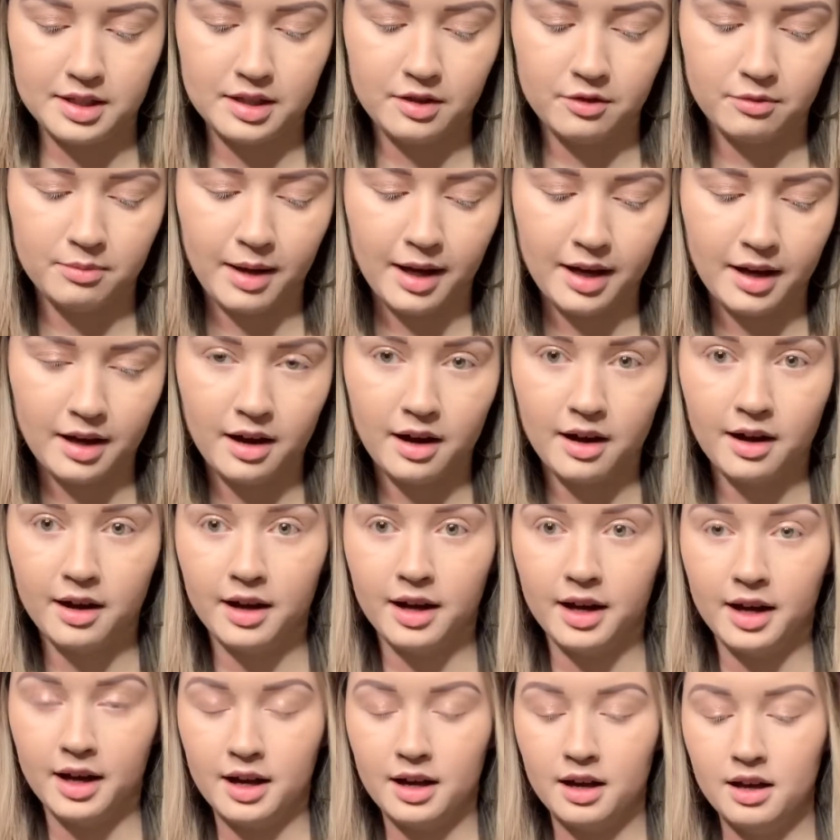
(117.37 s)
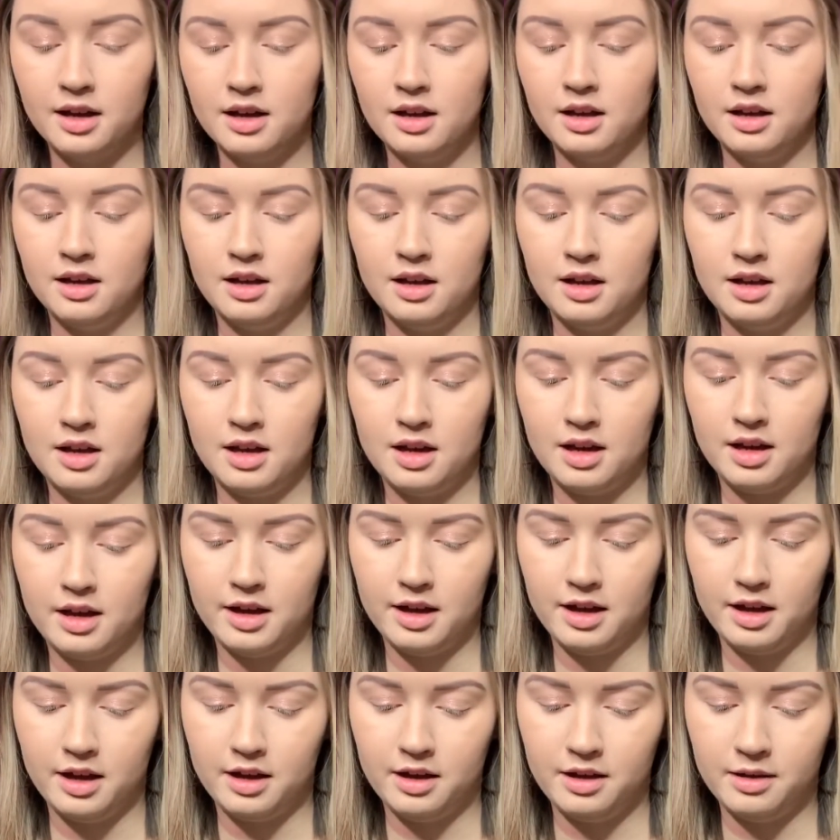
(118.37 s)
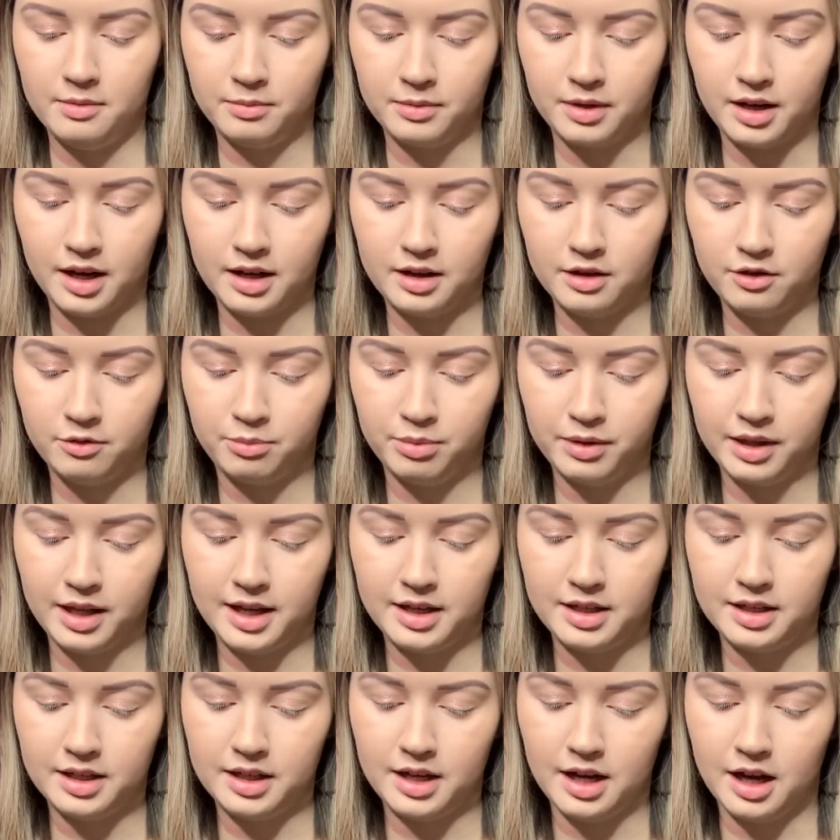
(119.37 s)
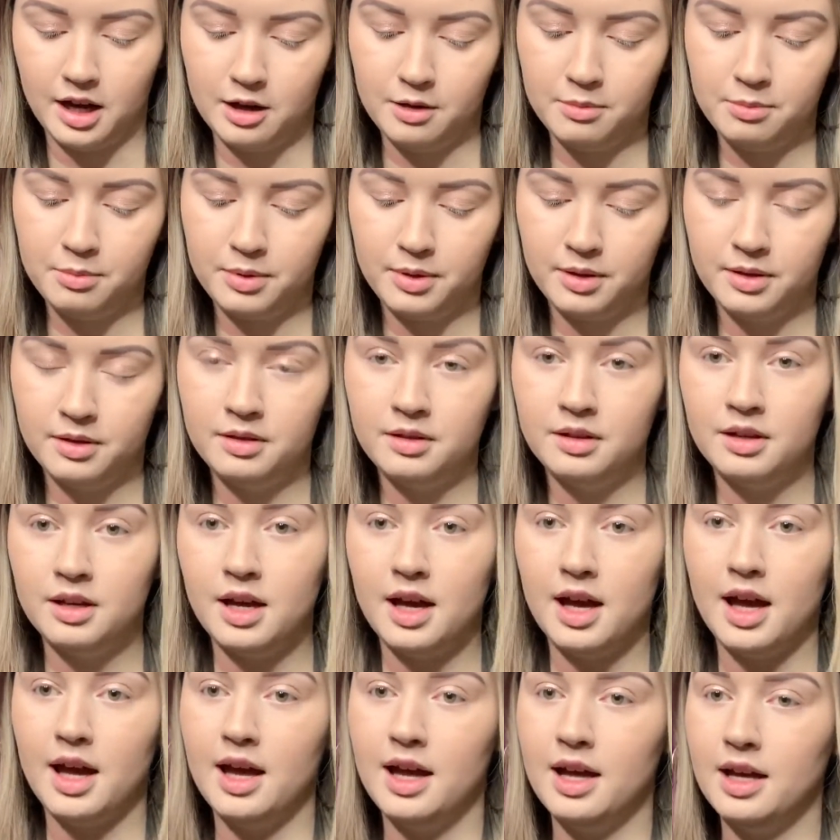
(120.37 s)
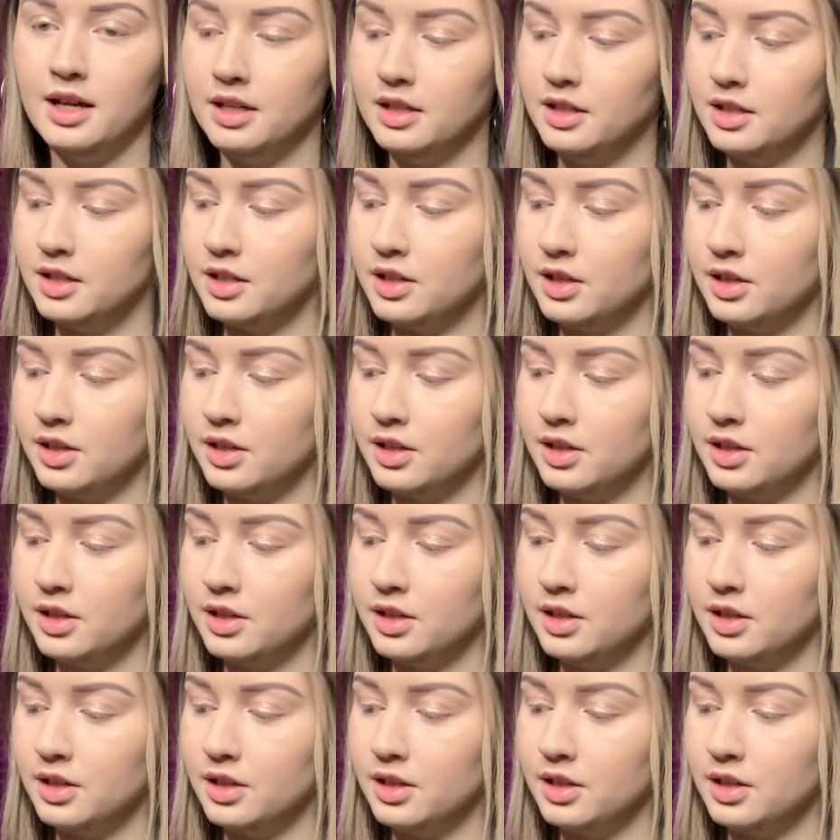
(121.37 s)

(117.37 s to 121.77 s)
of my eye, kind of blend it up and